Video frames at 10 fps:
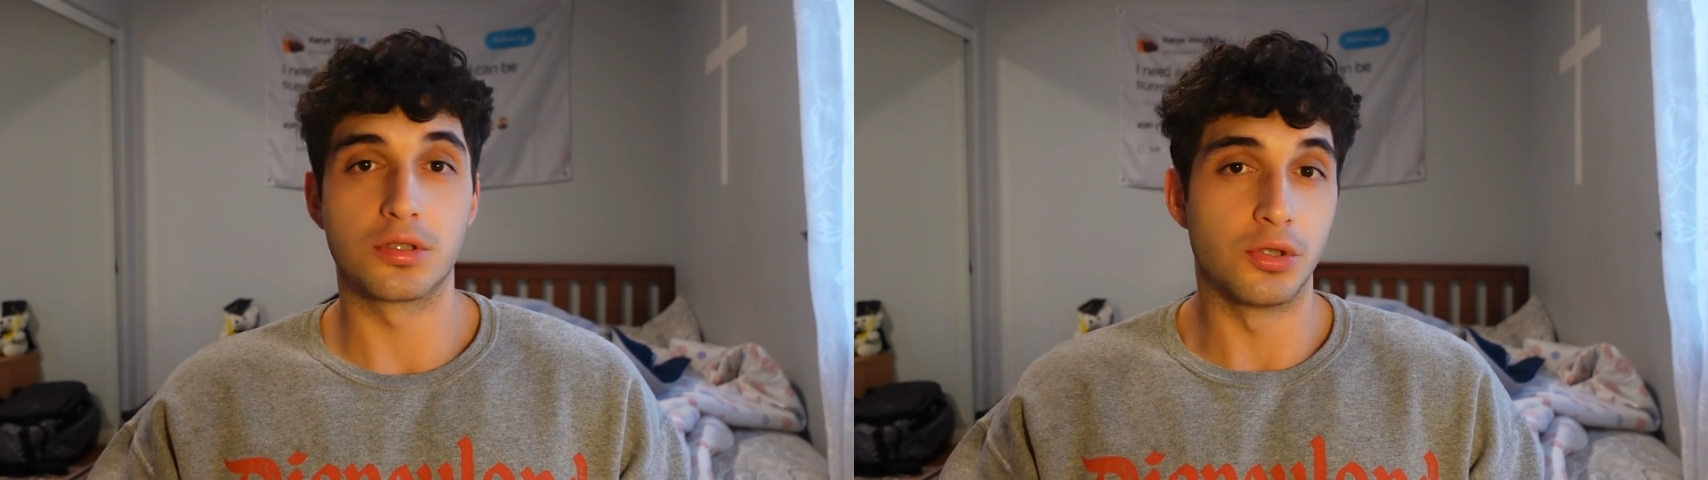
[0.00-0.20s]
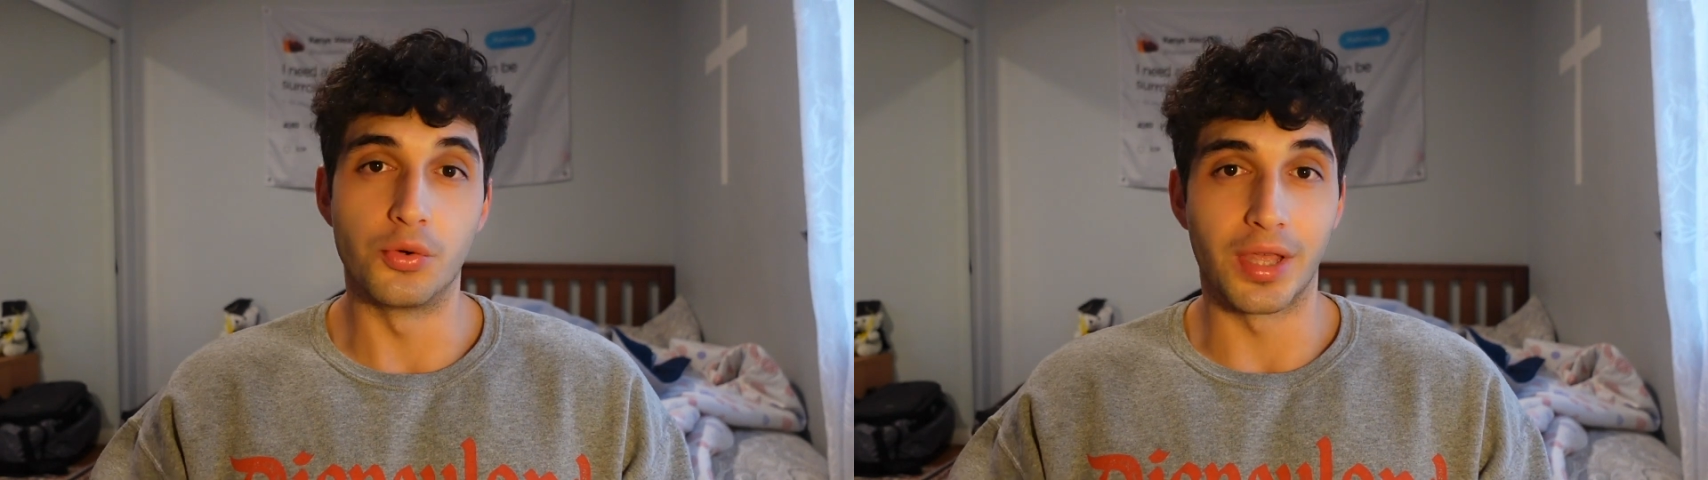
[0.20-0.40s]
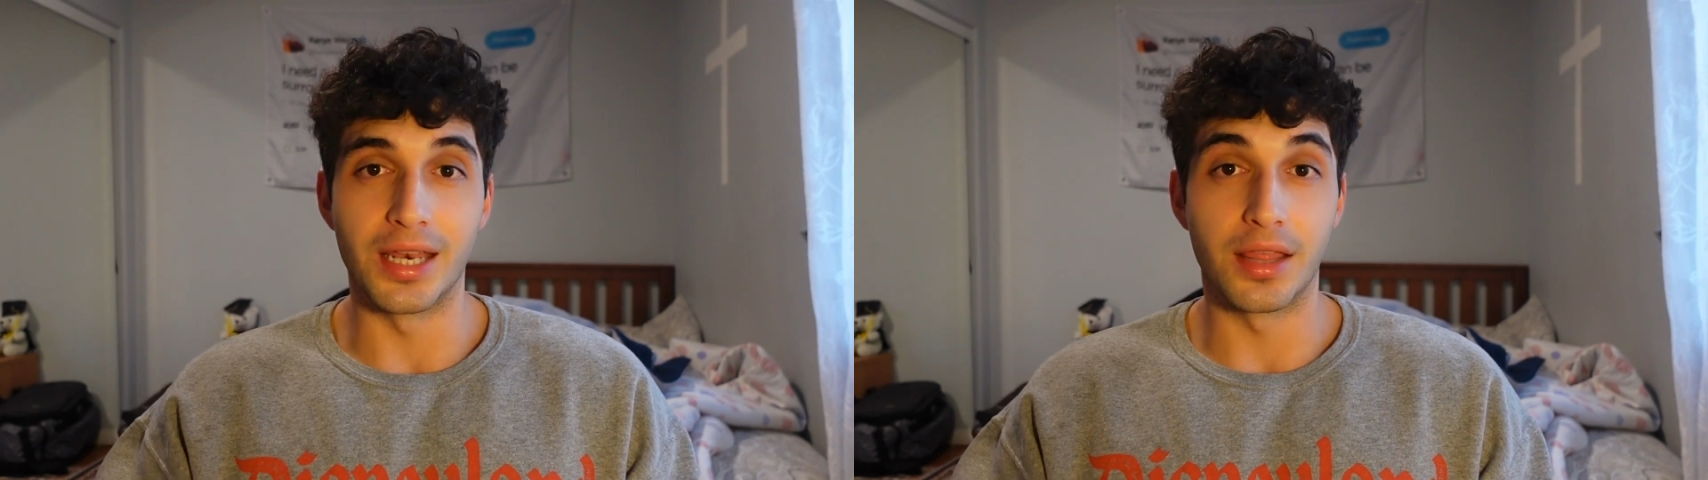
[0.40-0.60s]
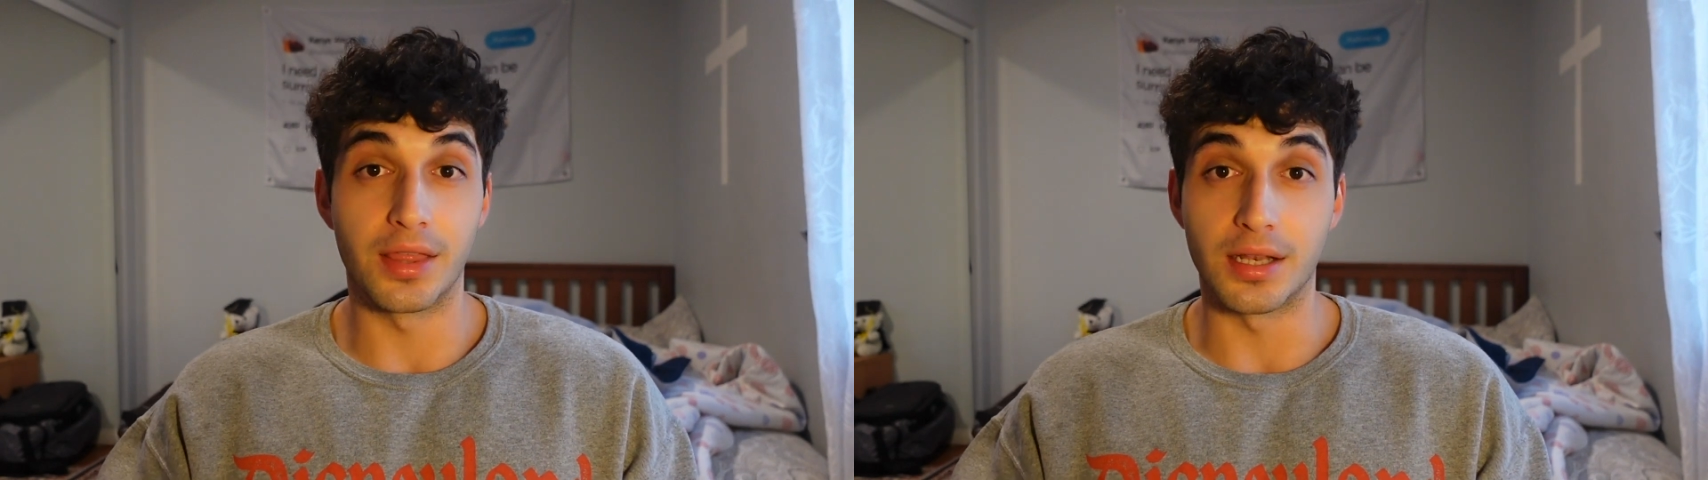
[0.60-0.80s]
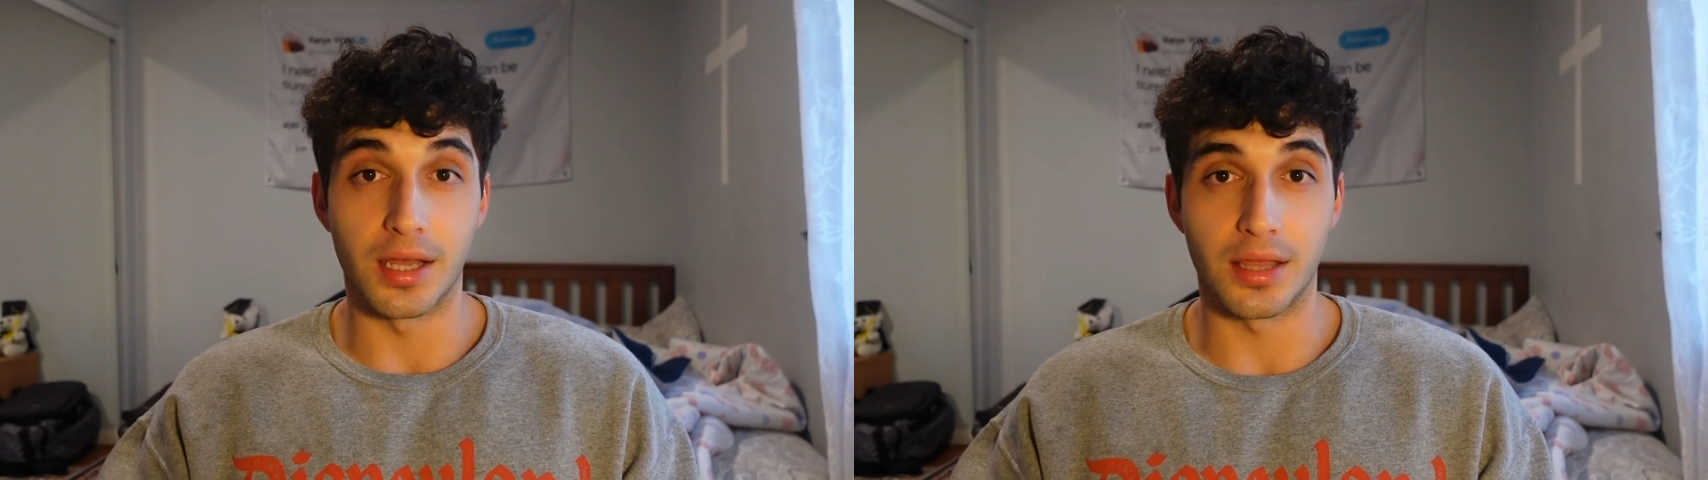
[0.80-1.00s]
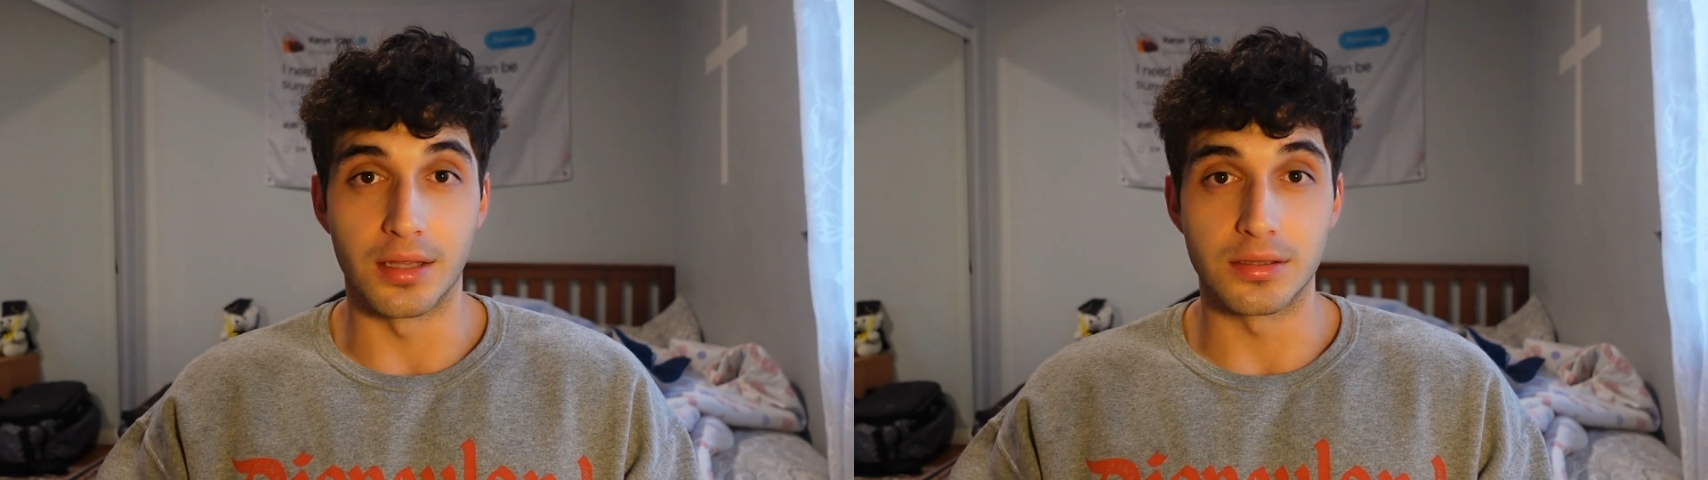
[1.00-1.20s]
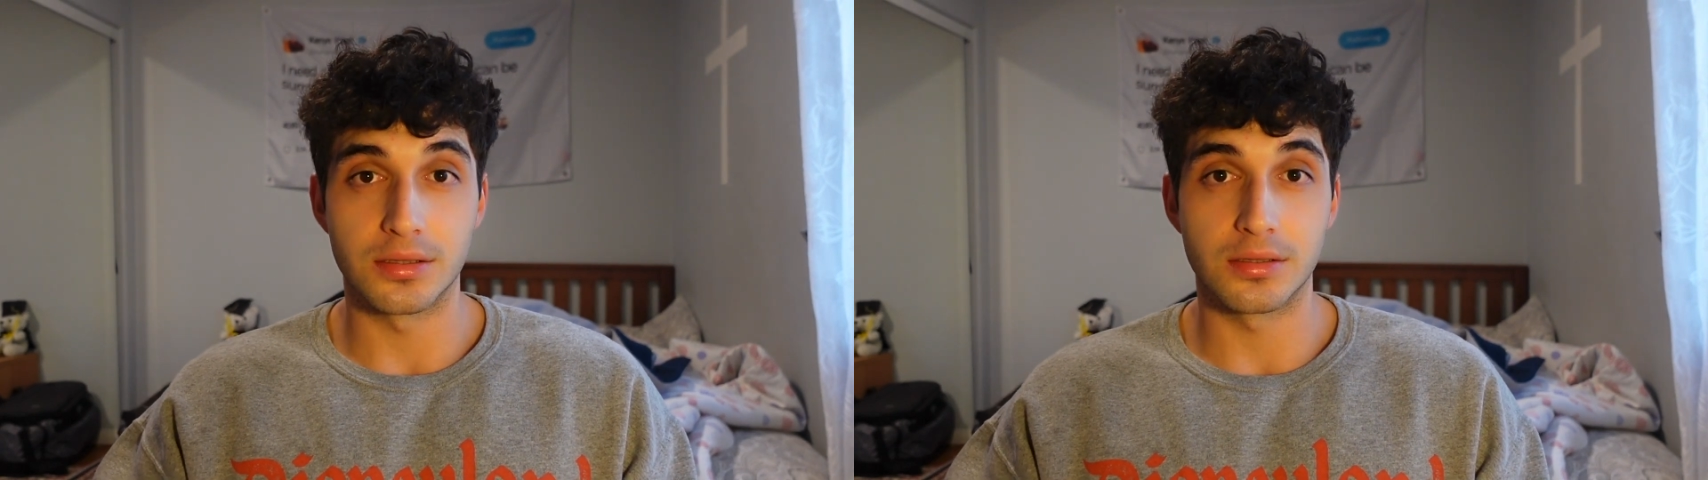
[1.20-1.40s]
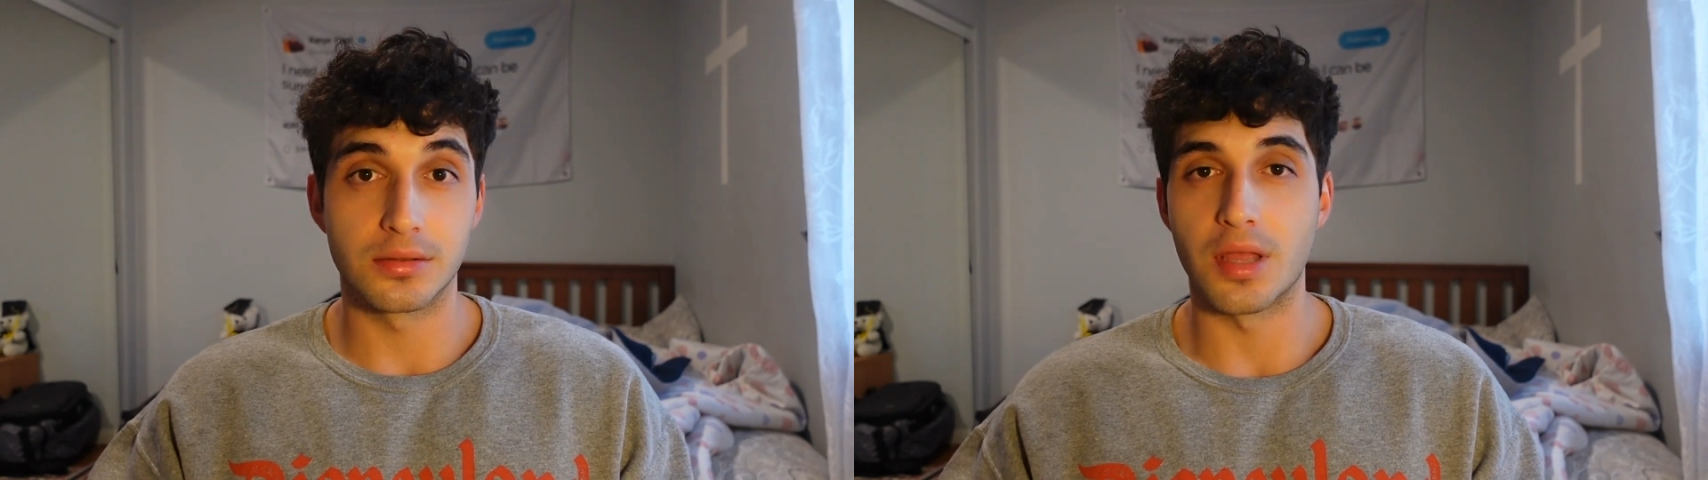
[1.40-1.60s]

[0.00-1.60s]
to doing anything like this.